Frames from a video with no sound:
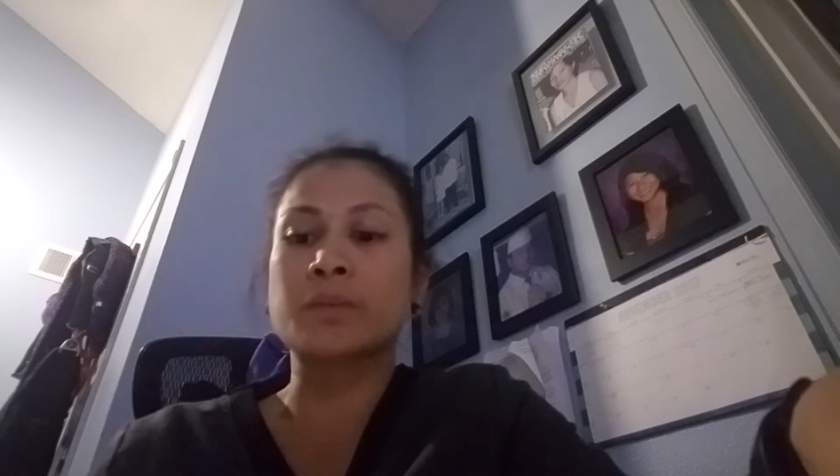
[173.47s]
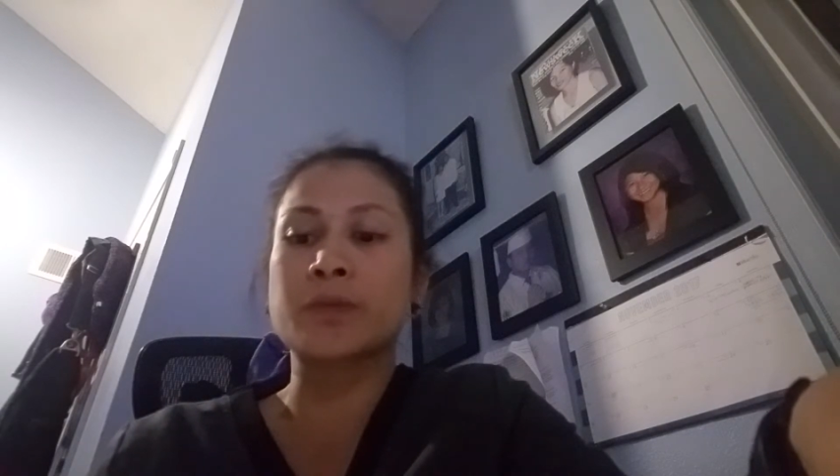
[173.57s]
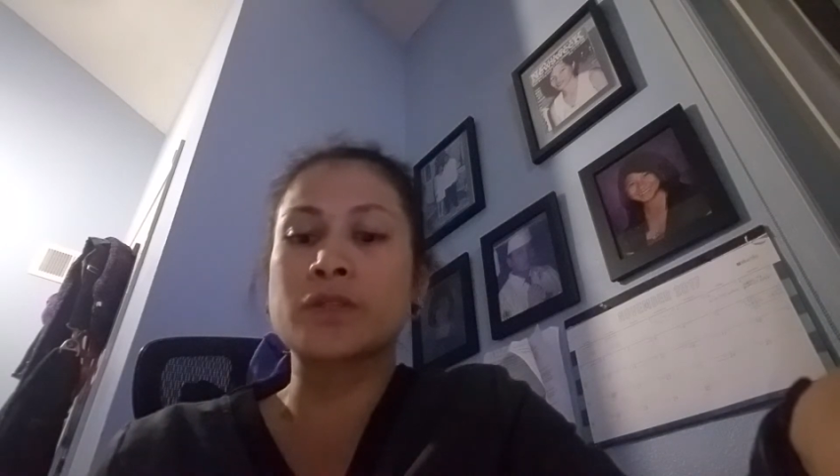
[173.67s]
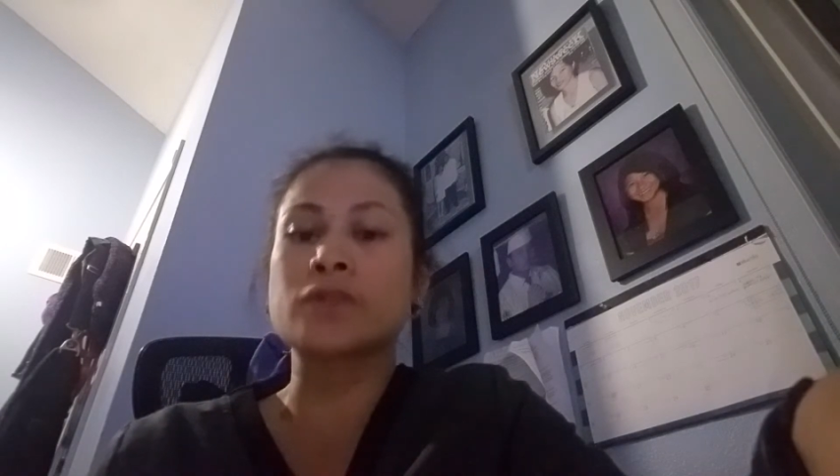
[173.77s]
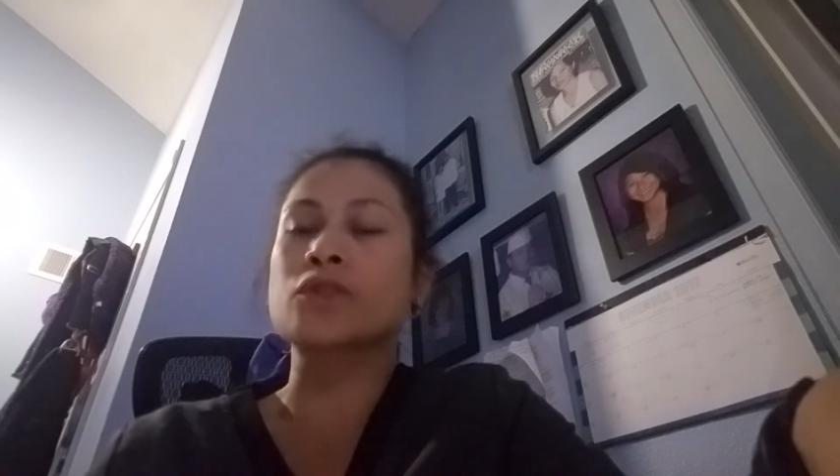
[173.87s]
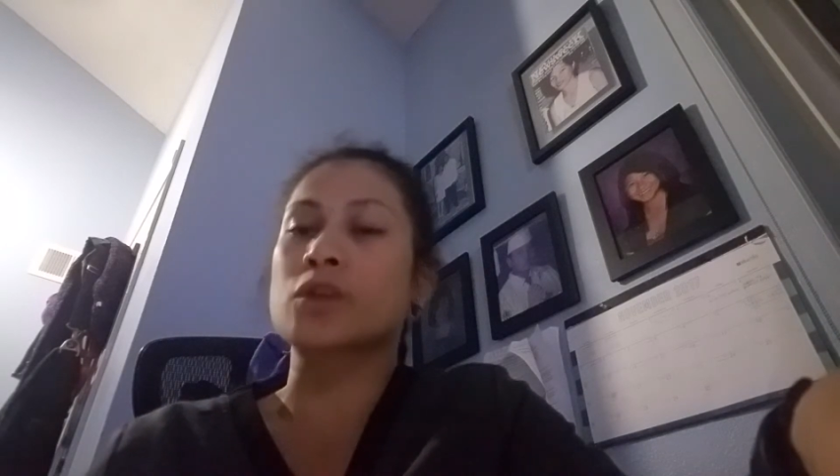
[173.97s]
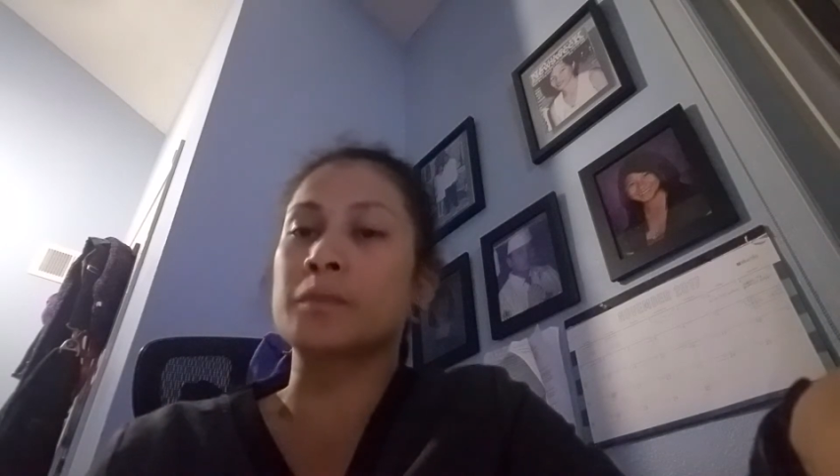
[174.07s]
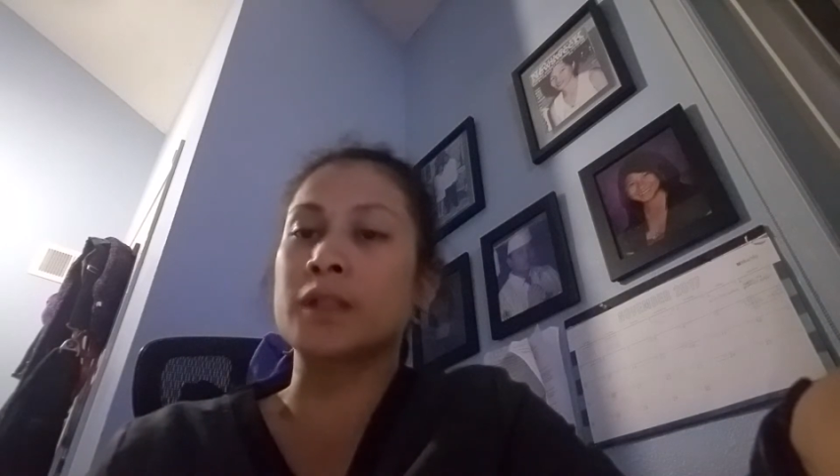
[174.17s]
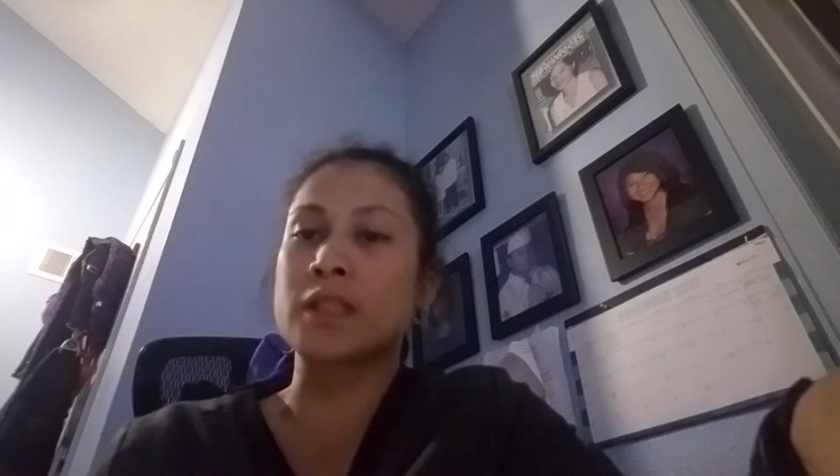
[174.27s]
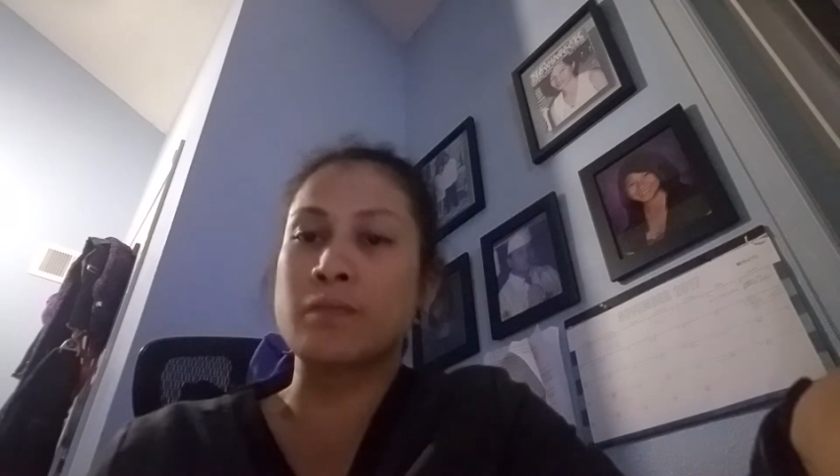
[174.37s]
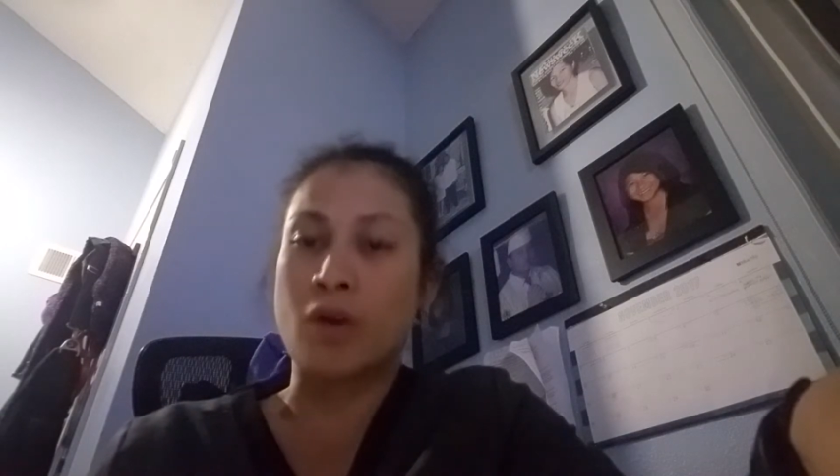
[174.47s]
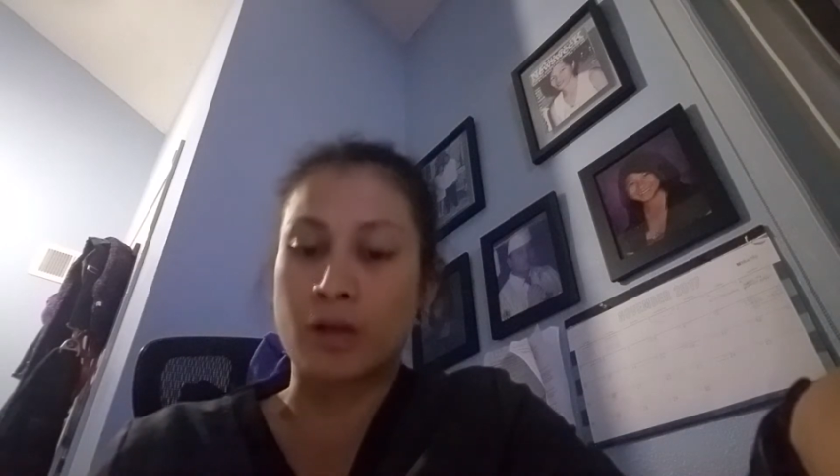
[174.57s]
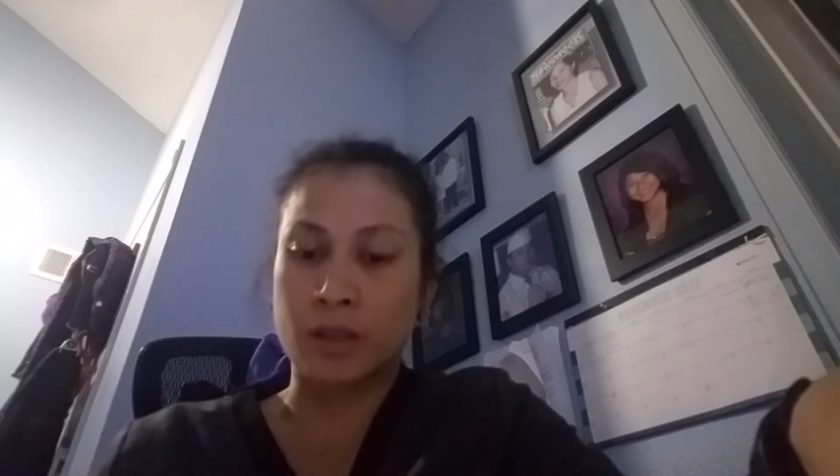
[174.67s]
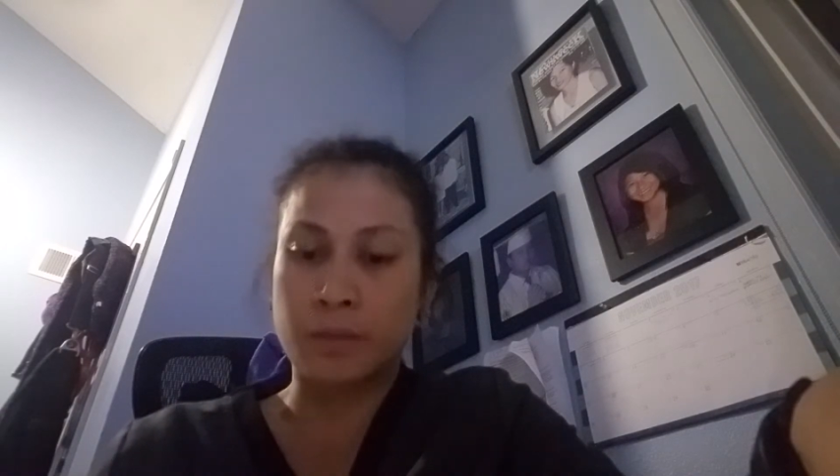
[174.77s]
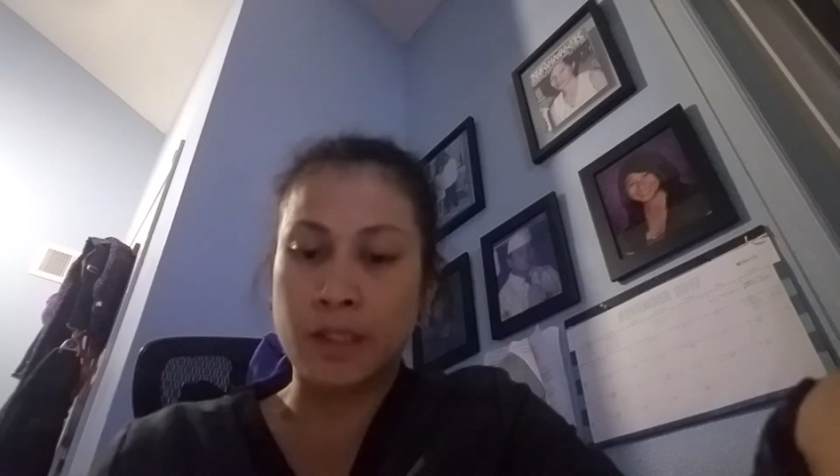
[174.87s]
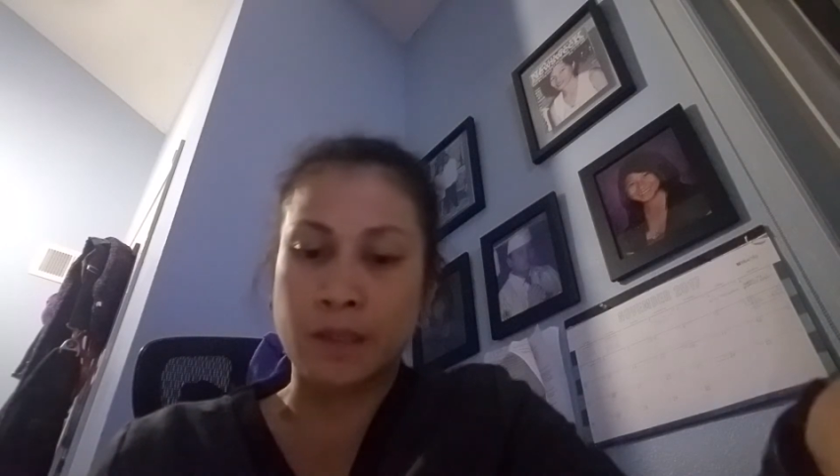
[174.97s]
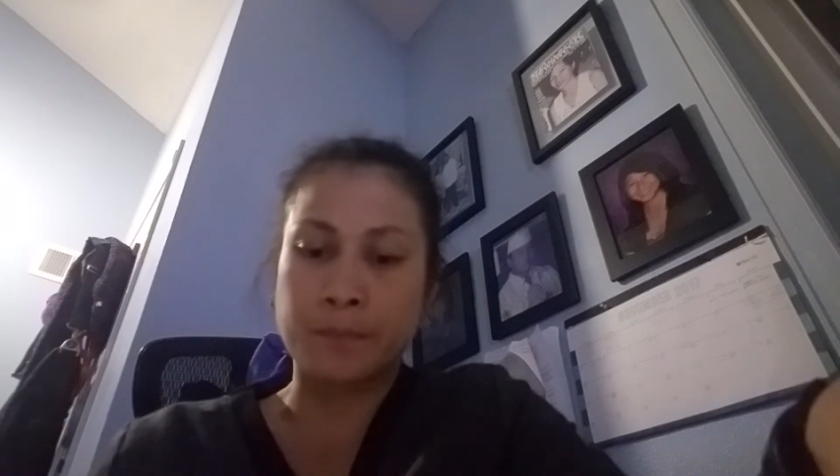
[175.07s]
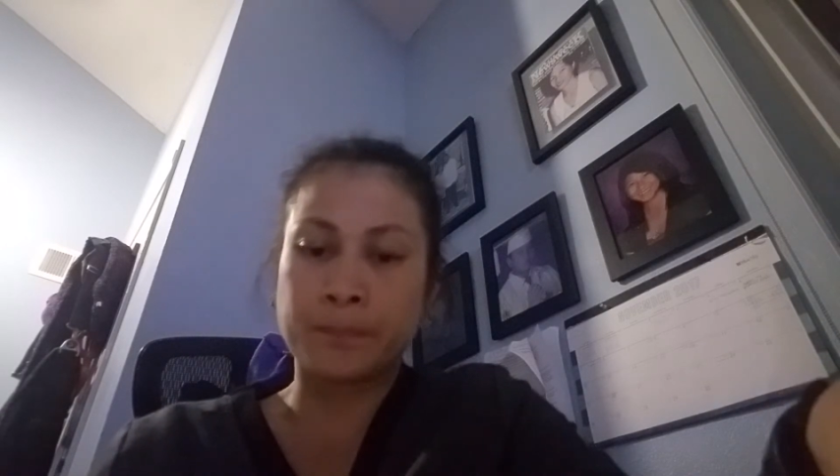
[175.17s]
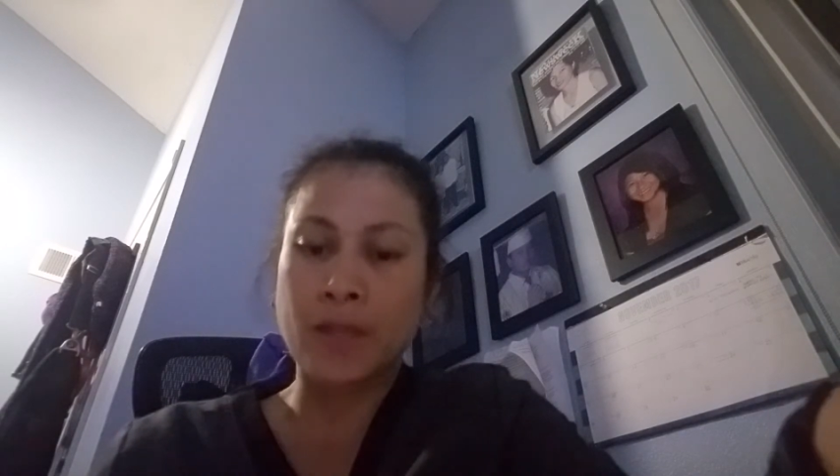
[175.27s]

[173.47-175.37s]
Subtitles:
produce normal hemoglobin.